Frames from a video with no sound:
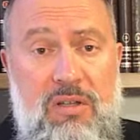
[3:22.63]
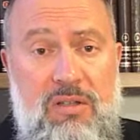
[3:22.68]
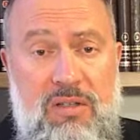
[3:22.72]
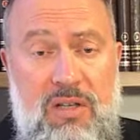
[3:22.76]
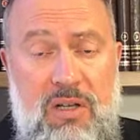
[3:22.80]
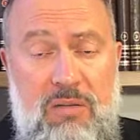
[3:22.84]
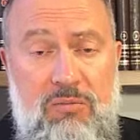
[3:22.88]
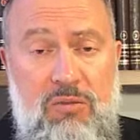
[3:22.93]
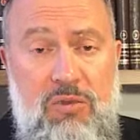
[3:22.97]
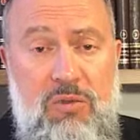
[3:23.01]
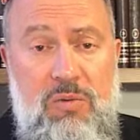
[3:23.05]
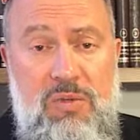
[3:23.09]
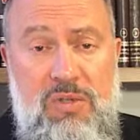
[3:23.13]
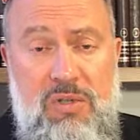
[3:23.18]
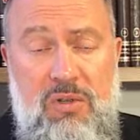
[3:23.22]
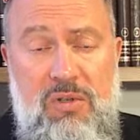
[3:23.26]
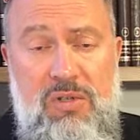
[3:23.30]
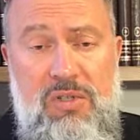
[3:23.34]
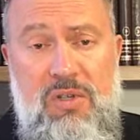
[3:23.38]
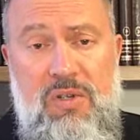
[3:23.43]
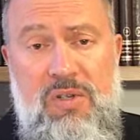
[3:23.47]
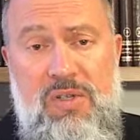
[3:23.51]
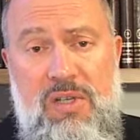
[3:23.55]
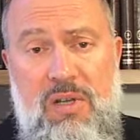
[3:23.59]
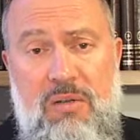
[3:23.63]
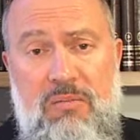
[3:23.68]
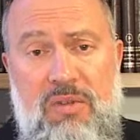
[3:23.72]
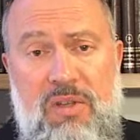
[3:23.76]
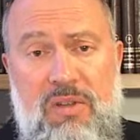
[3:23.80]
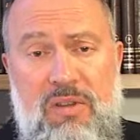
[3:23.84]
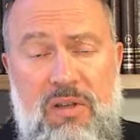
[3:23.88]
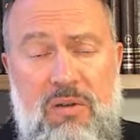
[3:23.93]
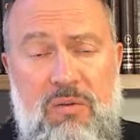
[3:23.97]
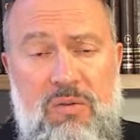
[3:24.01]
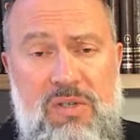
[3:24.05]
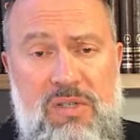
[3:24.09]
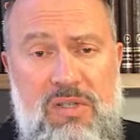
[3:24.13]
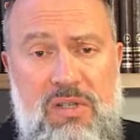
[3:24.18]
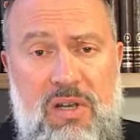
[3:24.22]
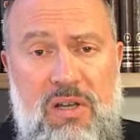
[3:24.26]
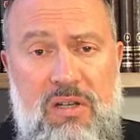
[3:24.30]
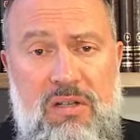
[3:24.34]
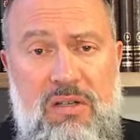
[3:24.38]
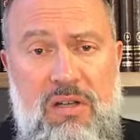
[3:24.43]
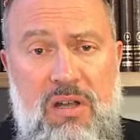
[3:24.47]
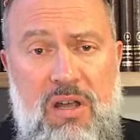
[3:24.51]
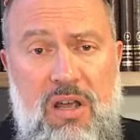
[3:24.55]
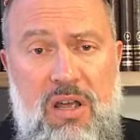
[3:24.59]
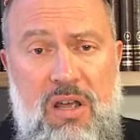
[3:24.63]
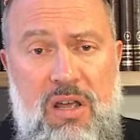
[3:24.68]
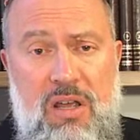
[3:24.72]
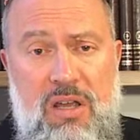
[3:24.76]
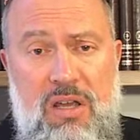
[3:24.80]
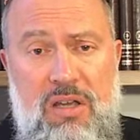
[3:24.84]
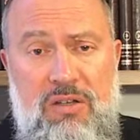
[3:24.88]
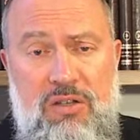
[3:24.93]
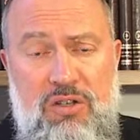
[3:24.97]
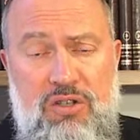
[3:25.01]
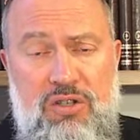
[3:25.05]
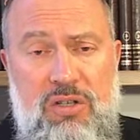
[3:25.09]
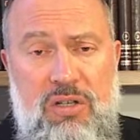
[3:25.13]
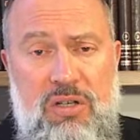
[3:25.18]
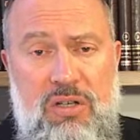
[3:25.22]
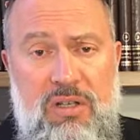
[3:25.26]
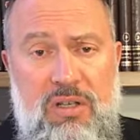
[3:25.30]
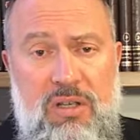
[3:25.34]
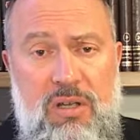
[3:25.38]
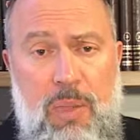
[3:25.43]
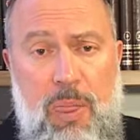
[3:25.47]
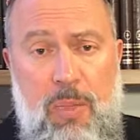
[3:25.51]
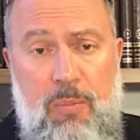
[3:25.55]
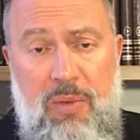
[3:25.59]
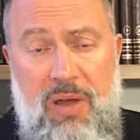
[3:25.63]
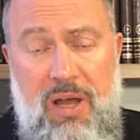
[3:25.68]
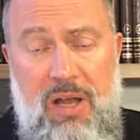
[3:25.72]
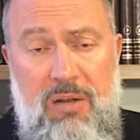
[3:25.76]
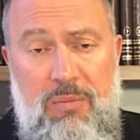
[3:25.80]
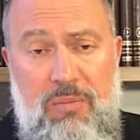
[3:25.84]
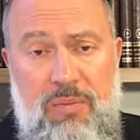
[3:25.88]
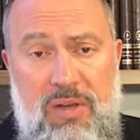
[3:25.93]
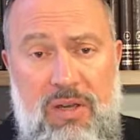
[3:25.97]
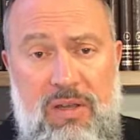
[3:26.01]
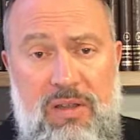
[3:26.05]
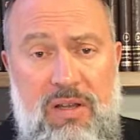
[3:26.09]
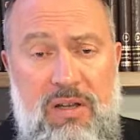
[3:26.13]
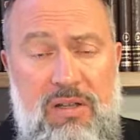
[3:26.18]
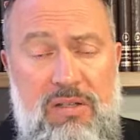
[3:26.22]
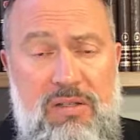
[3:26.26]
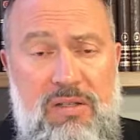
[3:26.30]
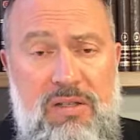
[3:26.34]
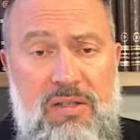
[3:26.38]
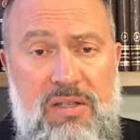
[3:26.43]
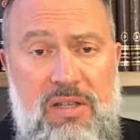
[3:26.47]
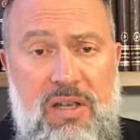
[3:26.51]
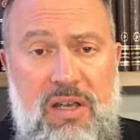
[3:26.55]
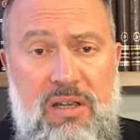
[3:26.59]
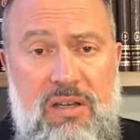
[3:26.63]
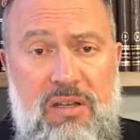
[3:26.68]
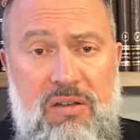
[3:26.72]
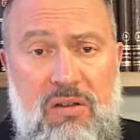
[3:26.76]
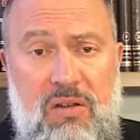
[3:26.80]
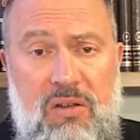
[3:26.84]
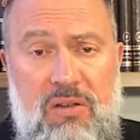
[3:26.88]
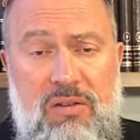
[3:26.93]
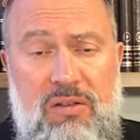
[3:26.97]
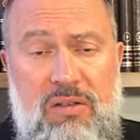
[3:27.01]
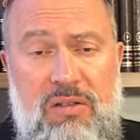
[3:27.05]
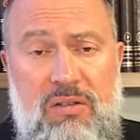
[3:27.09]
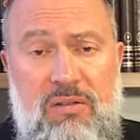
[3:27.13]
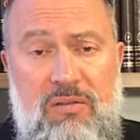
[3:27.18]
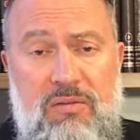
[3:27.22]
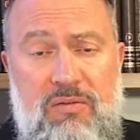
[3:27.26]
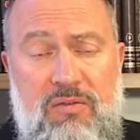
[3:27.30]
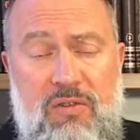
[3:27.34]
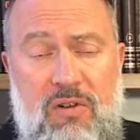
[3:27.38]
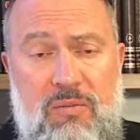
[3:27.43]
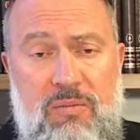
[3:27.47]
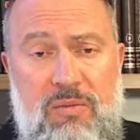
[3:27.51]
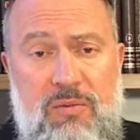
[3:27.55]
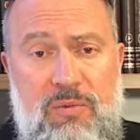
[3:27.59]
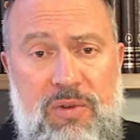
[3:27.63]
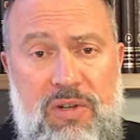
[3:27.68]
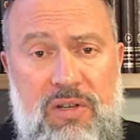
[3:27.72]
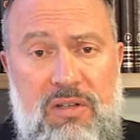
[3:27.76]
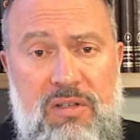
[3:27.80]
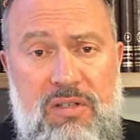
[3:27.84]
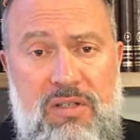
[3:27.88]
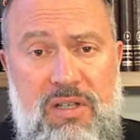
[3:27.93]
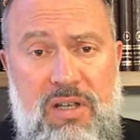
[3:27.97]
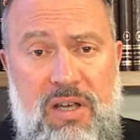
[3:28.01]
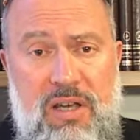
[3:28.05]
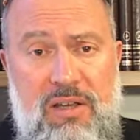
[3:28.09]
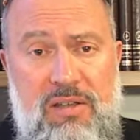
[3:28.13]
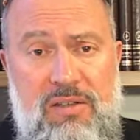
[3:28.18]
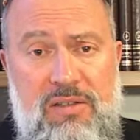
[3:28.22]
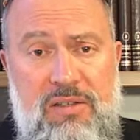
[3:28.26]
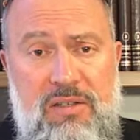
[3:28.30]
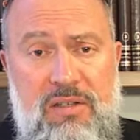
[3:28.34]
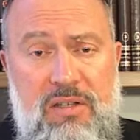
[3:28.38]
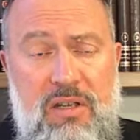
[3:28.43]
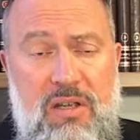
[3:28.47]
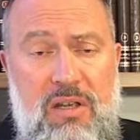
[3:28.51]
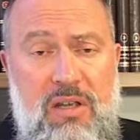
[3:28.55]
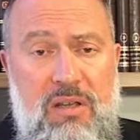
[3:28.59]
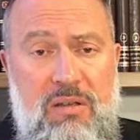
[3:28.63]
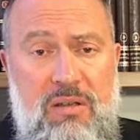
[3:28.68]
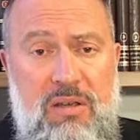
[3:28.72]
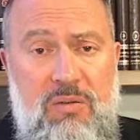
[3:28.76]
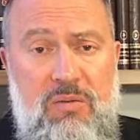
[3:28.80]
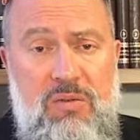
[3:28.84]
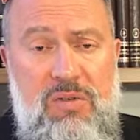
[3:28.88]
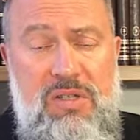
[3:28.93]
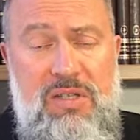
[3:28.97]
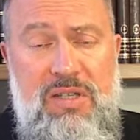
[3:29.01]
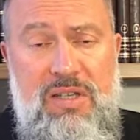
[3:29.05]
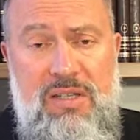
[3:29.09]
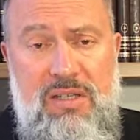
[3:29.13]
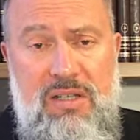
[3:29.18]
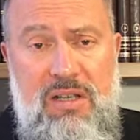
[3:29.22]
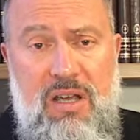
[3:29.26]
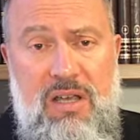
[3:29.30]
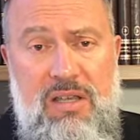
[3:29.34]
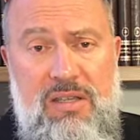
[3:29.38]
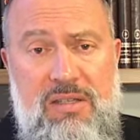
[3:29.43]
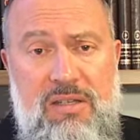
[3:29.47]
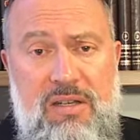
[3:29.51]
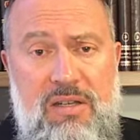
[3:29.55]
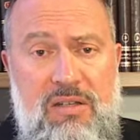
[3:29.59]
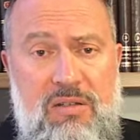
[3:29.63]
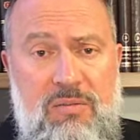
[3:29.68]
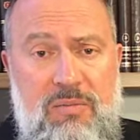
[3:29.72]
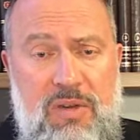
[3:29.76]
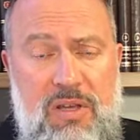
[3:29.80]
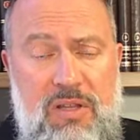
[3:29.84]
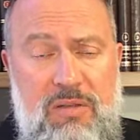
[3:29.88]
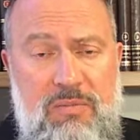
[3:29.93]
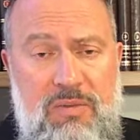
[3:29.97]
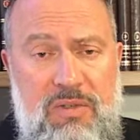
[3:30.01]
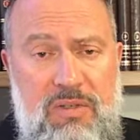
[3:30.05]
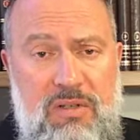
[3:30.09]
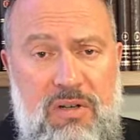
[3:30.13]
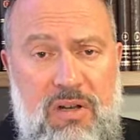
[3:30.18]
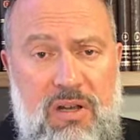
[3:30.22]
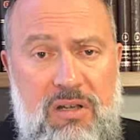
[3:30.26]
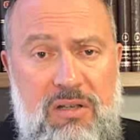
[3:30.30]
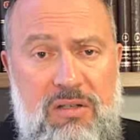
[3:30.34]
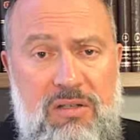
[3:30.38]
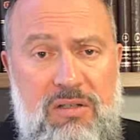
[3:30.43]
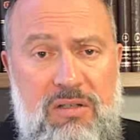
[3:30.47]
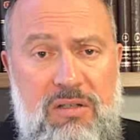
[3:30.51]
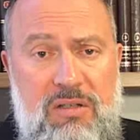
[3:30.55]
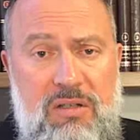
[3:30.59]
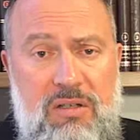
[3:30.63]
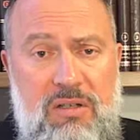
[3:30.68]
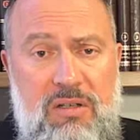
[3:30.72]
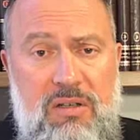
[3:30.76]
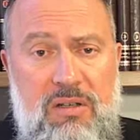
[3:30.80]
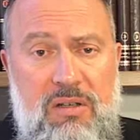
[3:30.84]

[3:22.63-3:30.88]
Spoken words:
Talmud was also something that was done initially in Baal Peh, that is to say, not from a written text. It was discussed in the Beit Midrash